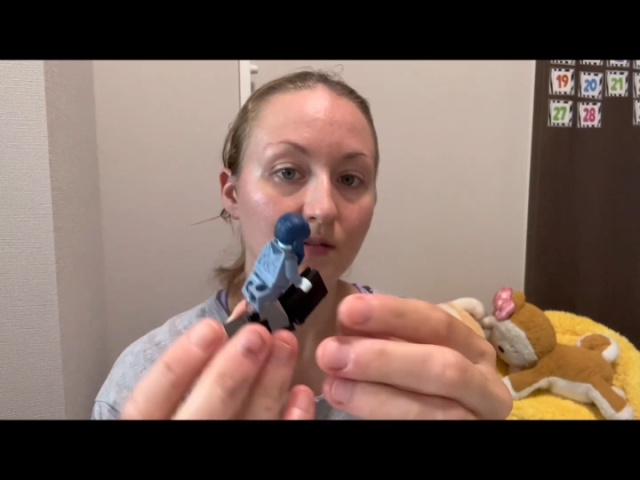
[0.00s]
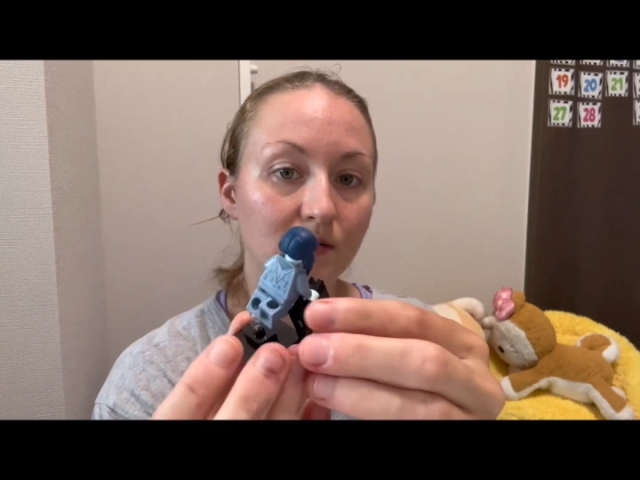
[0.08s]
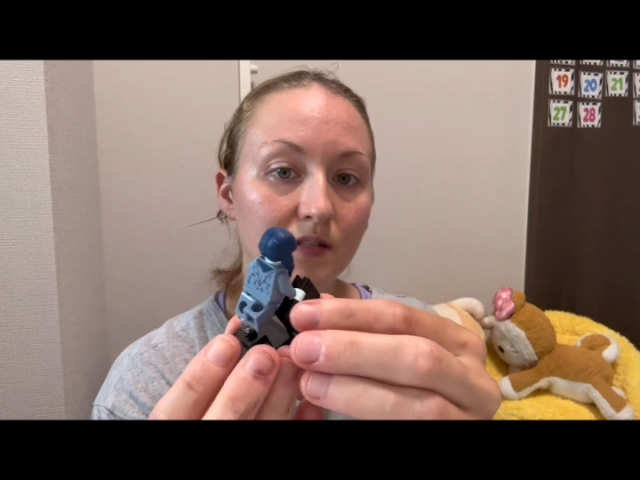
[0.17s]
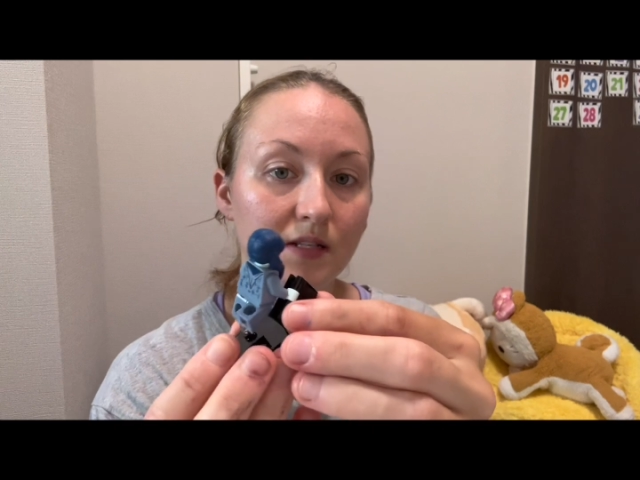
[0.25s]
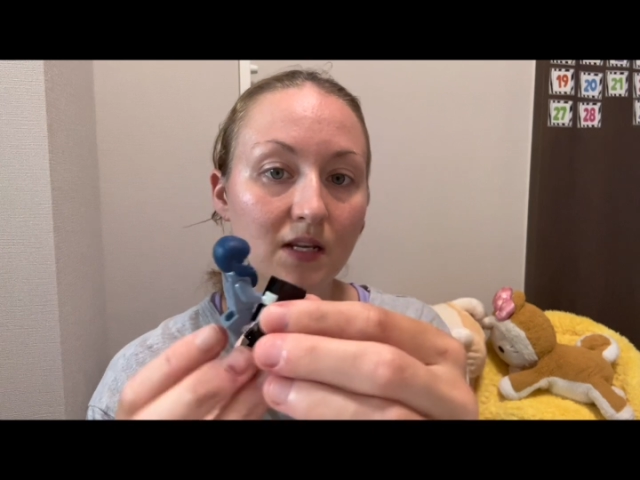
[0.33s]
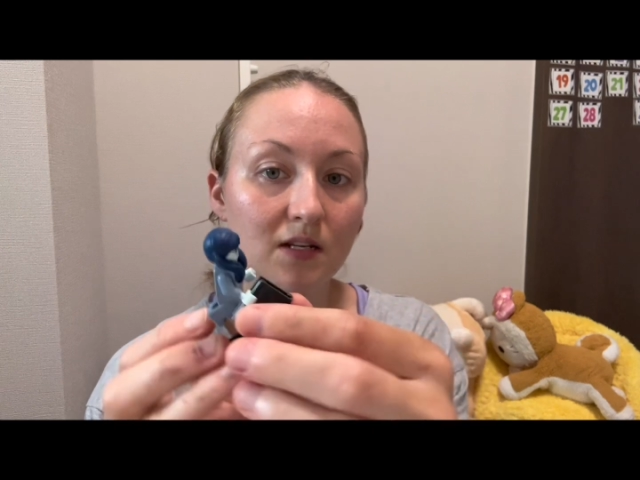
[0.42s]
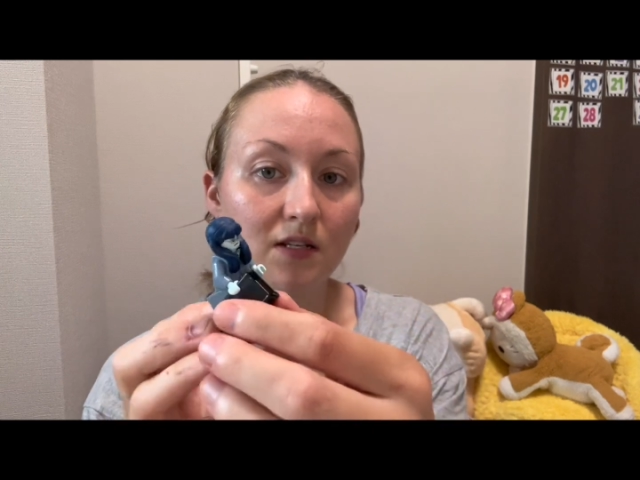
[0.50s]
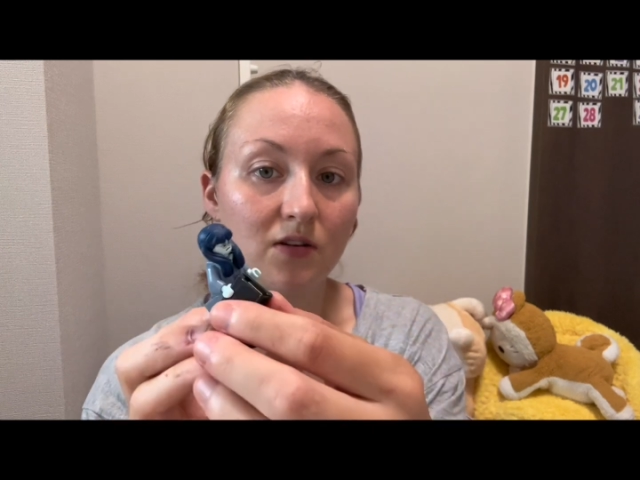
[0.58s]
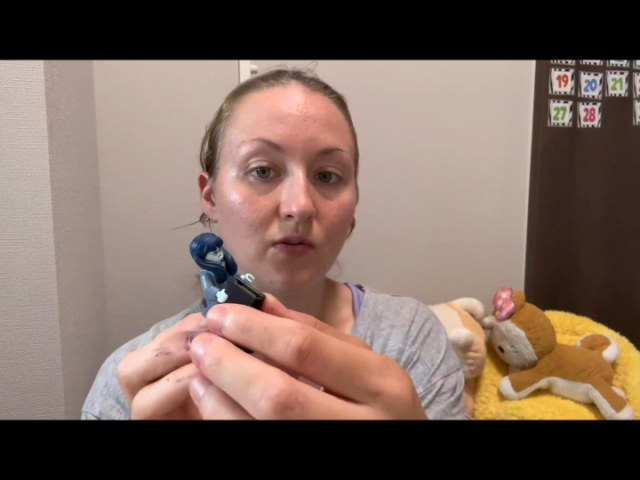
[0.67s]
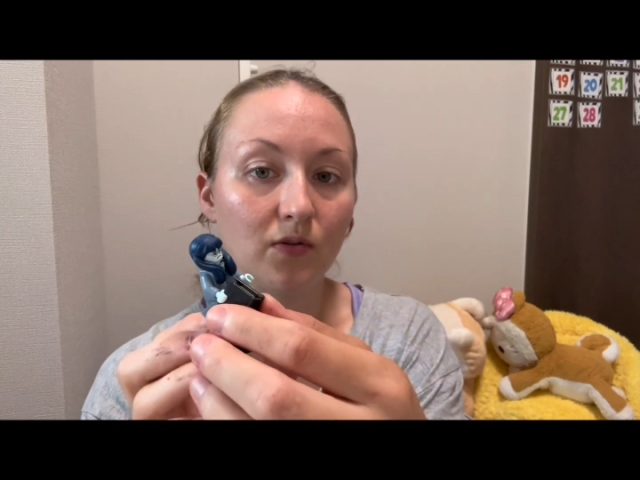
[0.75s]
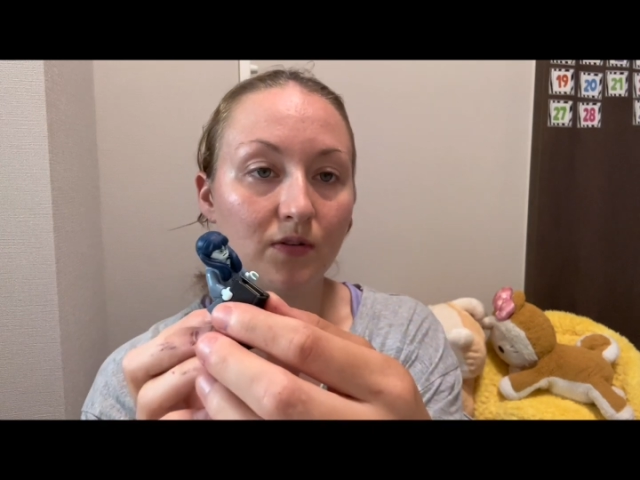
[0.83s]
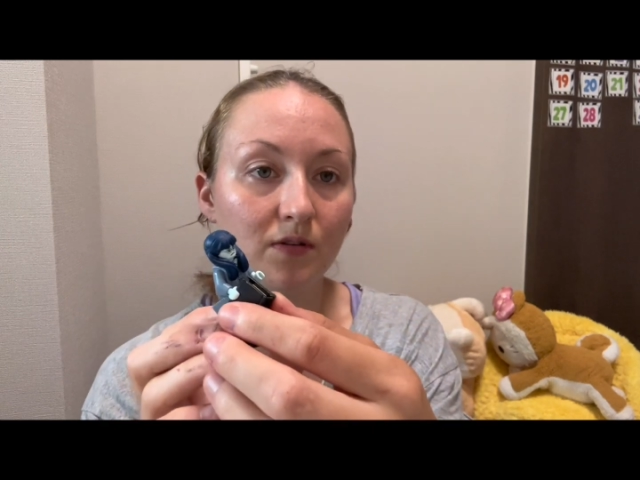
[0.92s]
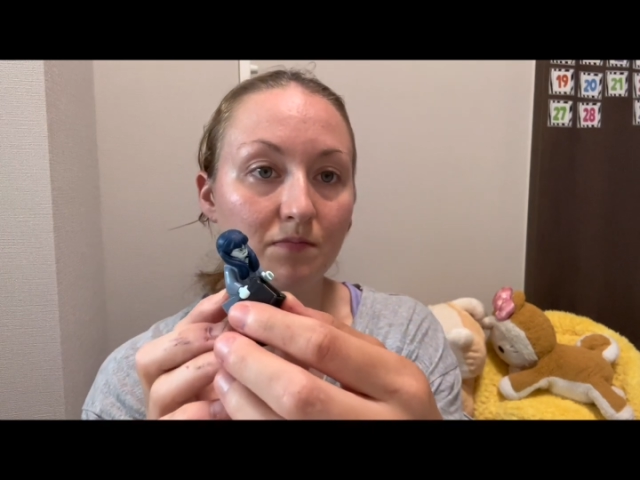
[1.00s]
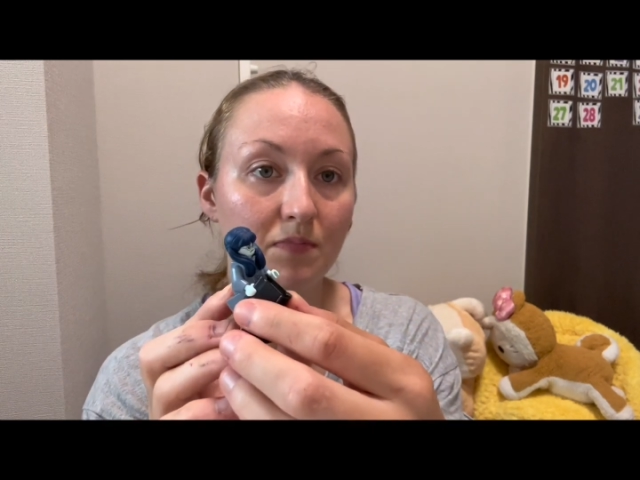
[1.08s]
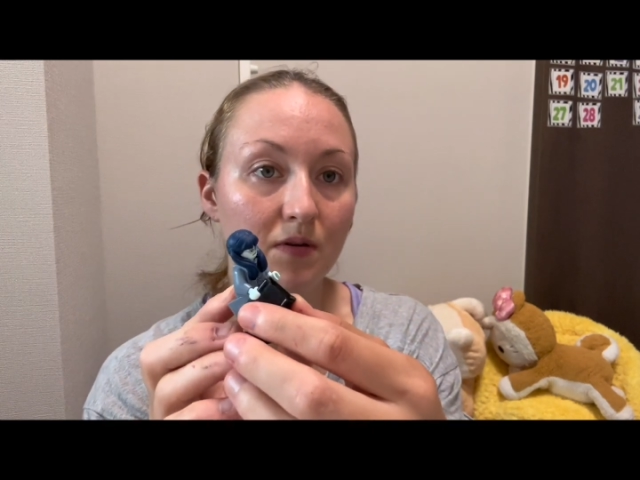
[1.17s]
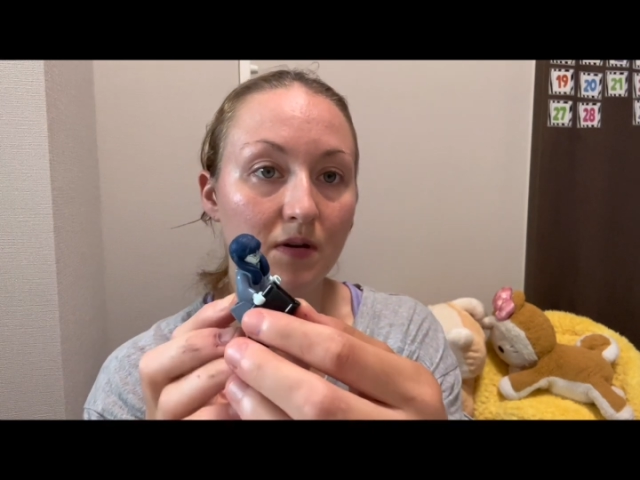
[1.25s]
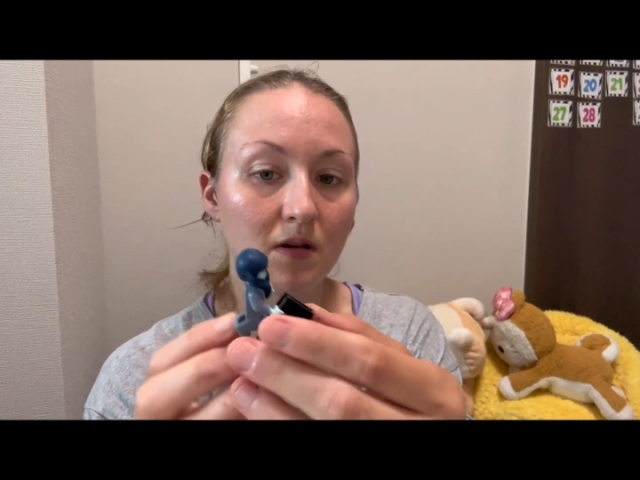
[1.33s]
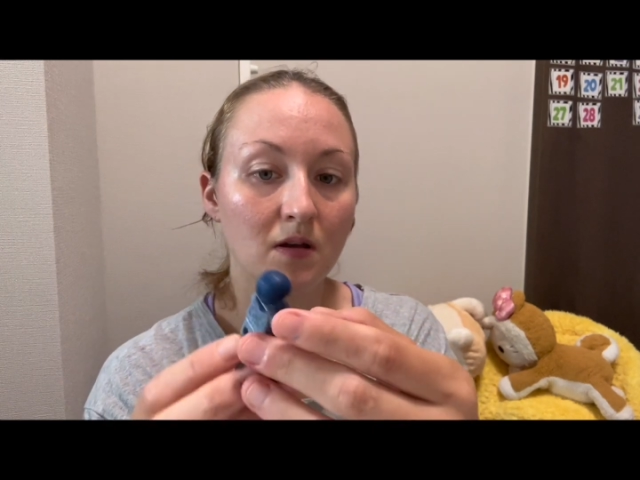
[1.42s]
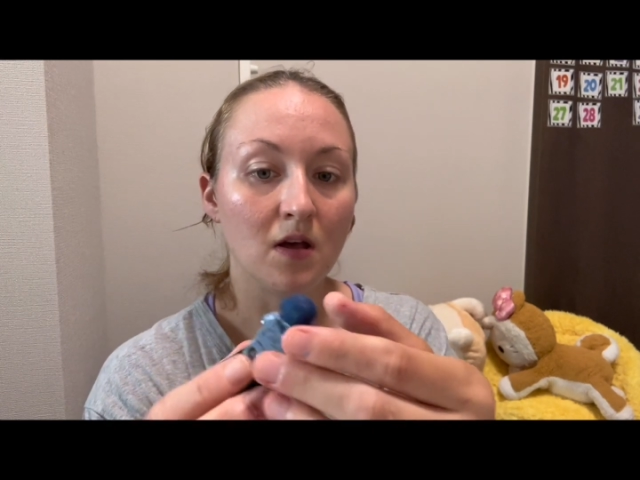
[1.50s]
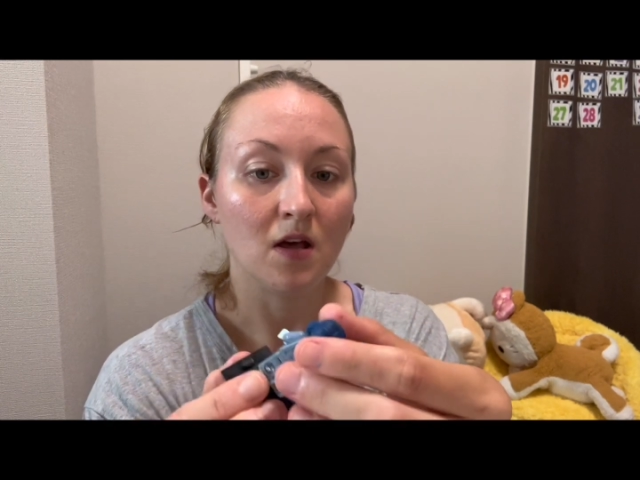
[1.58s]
stand. She holds a book.